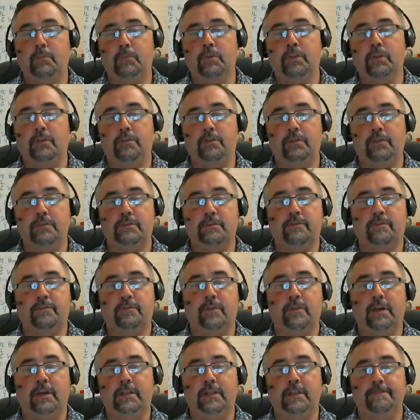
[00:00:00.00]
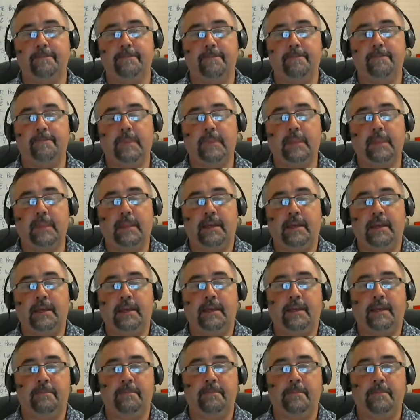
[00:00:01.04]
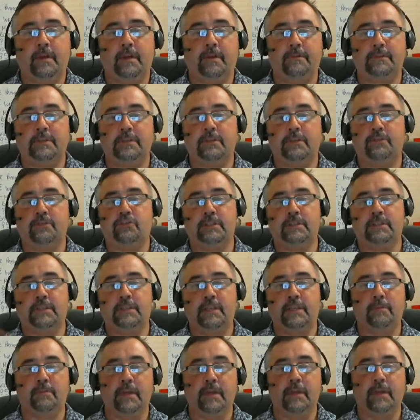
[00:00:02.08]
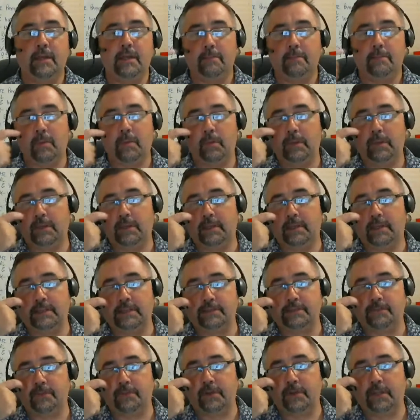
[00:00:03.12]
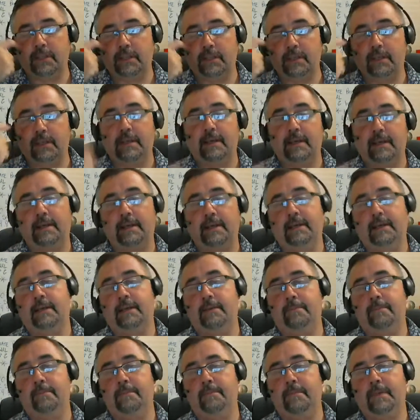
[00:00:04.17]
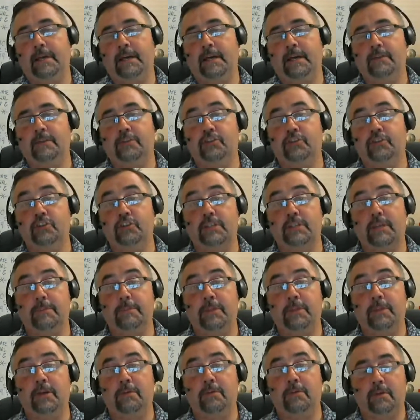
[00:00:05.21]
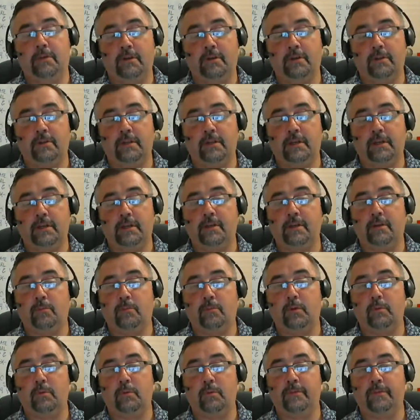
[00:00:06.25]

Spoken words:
Monday through to Friday. Obviously I'll try and keep my weekends free, and just let me know on what